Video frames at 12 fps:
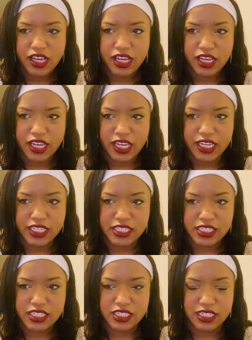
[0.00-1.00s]

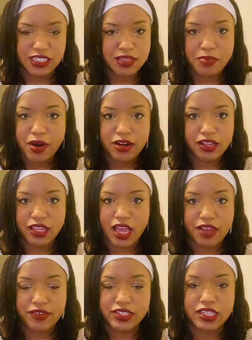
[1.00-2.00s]
it's just a part of
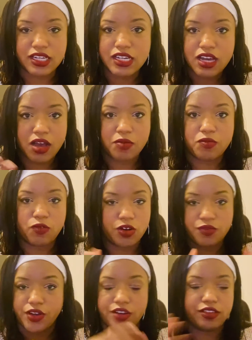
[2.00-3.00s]
life, it's gonna come one
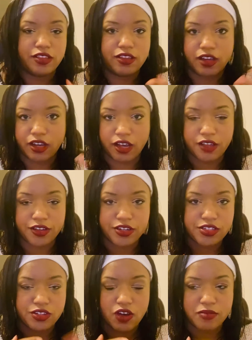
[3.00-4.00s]
way or the other,
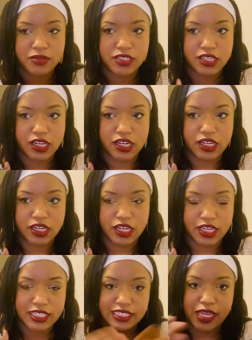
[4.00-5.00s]
so I'm just gonna
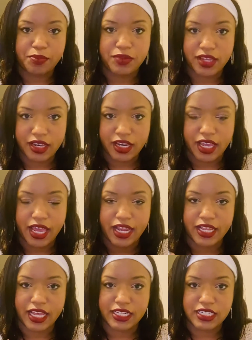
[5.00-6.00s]
accept it and
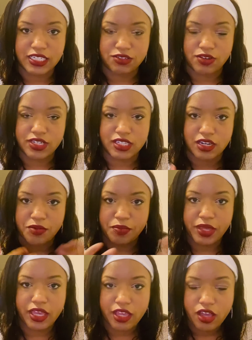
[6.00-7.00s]
that's just what it's gonna
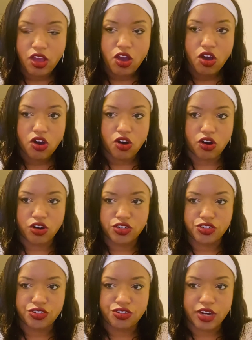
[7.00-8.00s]
be? Or do
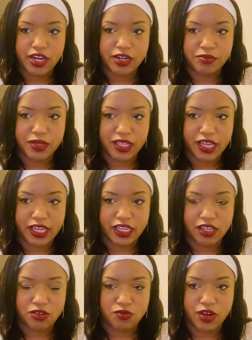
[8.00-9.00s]
you try to be like,
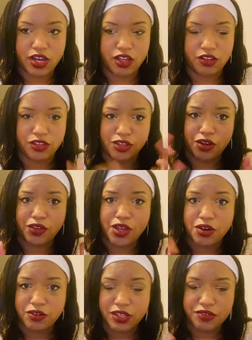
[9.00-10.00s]
well,
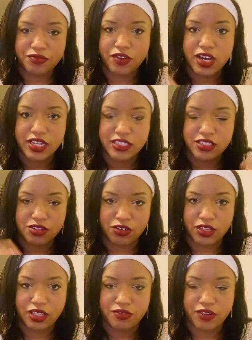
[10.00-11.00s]
YOLO, live once, you only
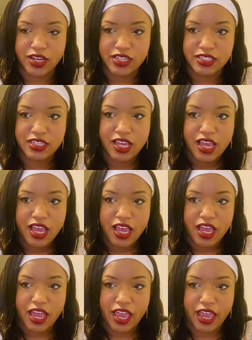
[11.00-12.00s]
live once,
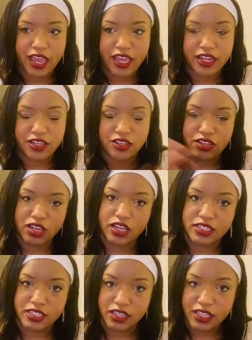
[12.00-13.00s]
and
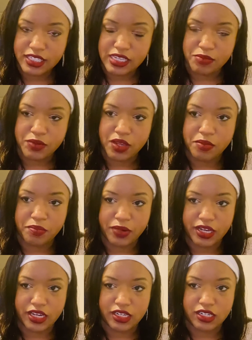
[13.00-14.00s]
still accept it,
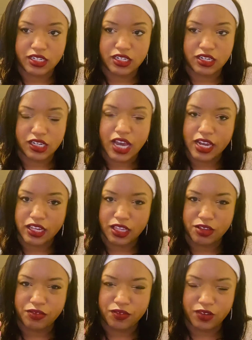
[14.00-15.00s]
but kind of
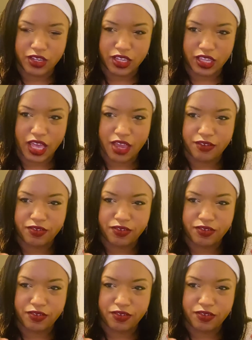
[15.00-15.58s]
live life